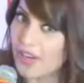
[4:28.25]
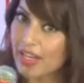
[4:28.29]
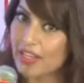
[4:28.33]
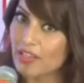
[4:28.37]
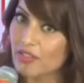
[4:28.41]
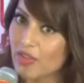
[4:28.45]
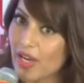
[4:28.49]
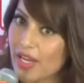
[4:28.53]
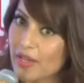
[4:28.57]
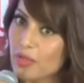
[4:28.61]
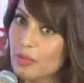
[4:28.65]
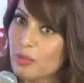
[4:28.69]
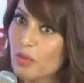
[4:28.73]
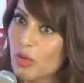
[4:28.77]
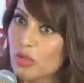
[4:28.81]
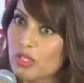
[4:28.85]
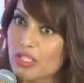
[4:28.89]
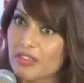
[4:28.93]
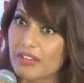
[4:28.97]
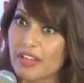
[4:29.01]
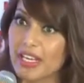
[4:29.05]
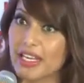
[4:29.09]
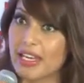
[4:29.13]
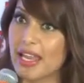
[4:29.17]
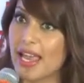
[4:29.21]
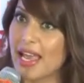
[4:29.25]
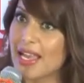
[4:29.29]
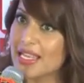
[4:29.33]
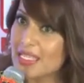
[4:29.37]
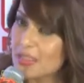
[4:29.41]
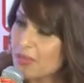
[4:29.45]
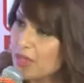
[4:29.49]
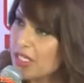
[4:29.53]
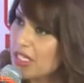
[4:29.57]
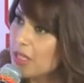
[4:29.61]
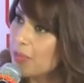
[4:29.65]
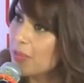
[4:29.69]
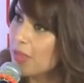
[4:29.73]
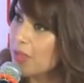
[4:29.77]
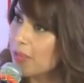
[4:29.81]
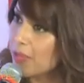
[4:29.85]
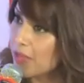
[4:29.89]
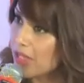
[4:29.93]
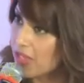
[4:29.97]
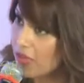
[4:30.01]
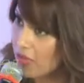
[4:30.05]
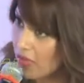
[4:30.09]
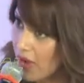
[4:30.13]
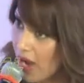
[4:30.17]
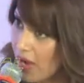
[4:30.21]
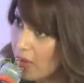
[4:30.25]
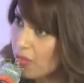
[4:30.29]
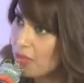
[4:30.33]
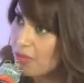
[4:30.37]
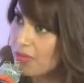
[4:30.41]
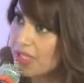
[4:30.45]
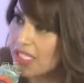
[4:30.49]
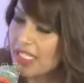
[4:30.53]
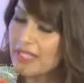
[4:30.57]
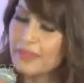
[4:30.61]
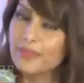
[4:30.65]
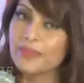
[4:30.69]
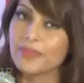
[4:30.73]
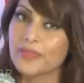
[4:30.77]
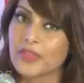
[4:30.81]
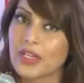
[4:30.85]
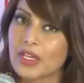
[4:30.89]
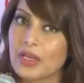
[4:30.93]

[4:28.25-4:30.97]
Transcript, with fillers: I try to motivate as many people around me,